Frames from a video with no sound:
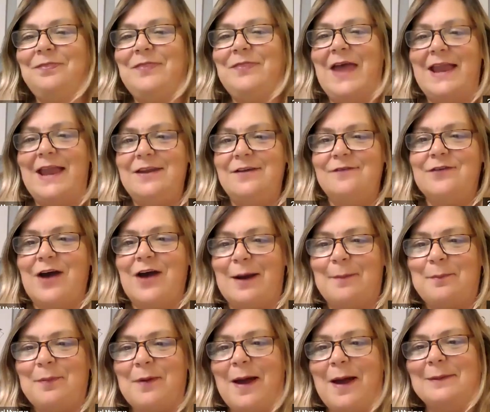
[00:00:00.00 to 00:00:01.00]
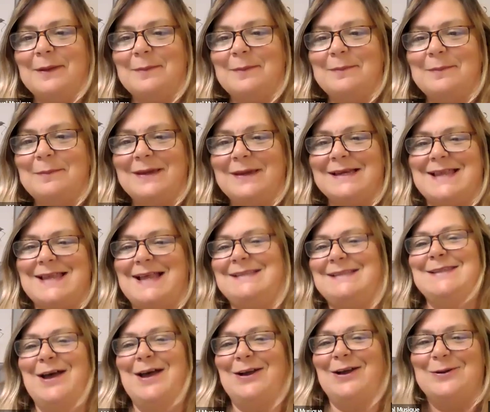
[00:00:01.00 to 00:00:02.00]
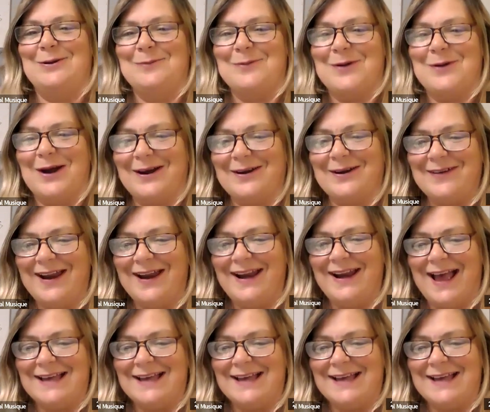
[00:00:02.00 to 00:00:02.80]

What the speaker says: then you've got a problem because that's not going to work, right?